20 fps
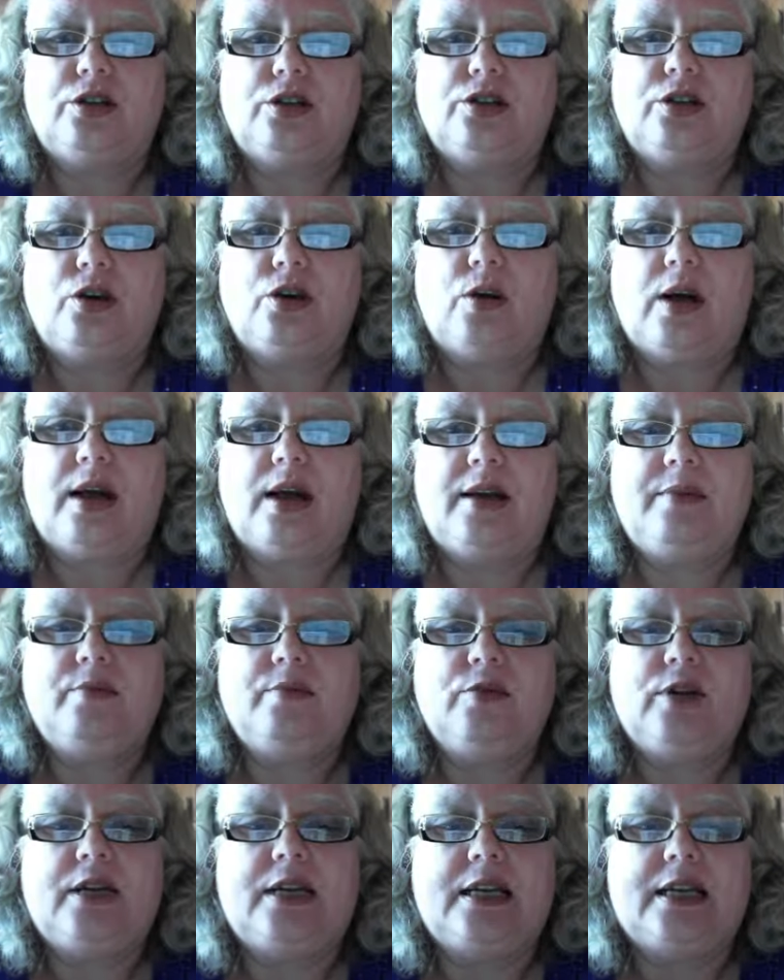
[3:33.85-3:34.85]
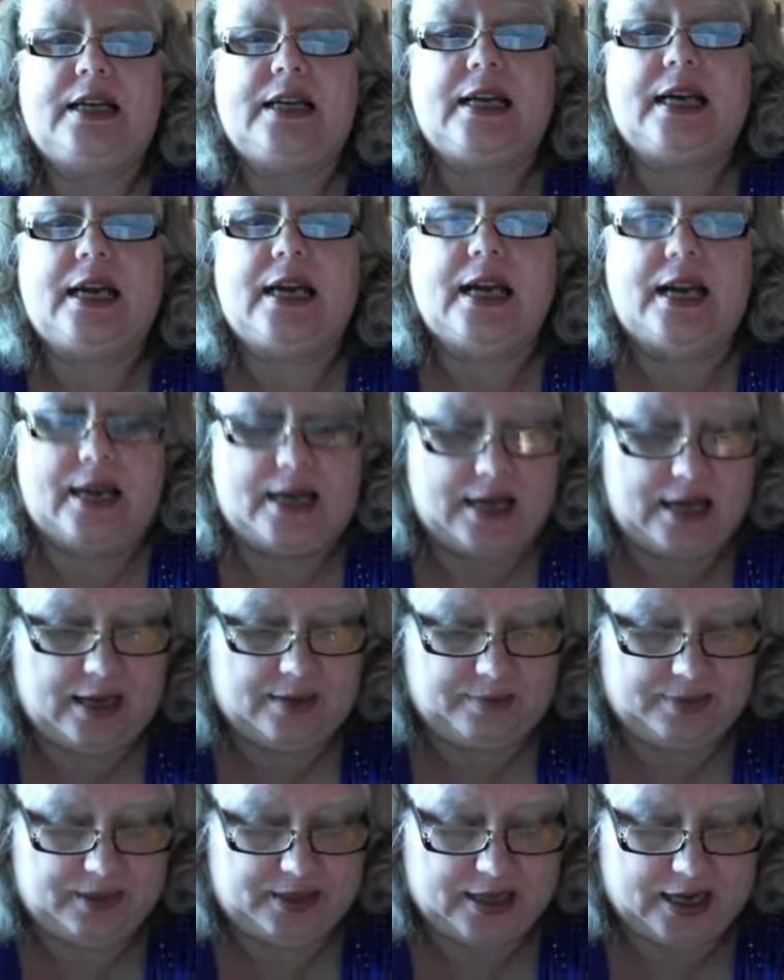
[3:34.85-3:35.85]
So I'm really
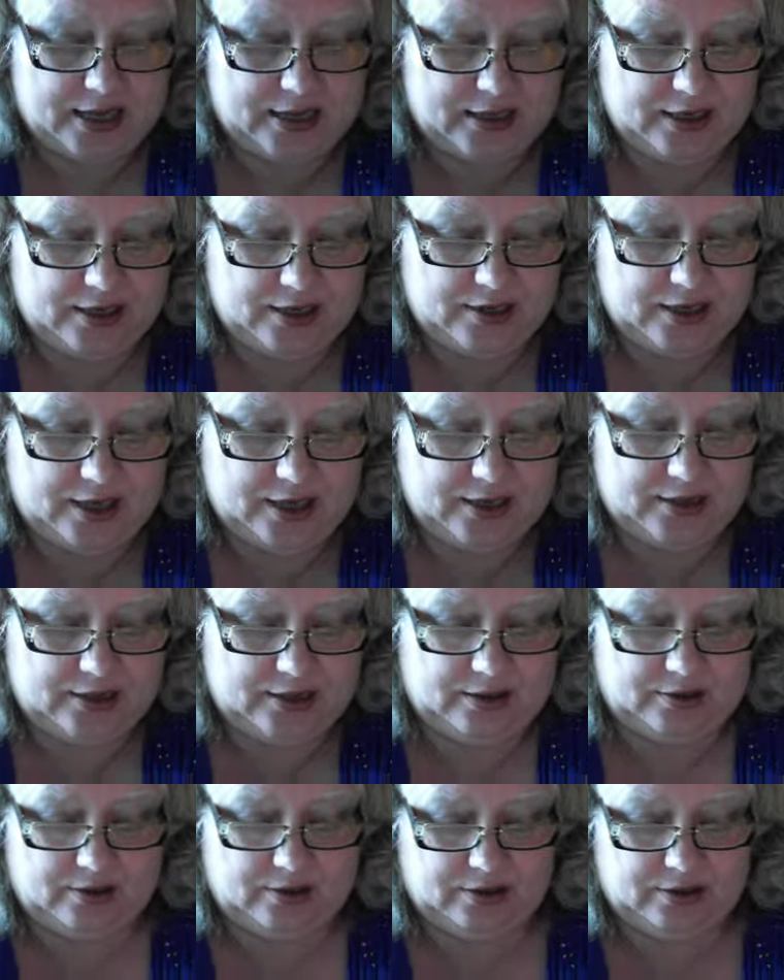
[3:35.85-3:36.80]
upset that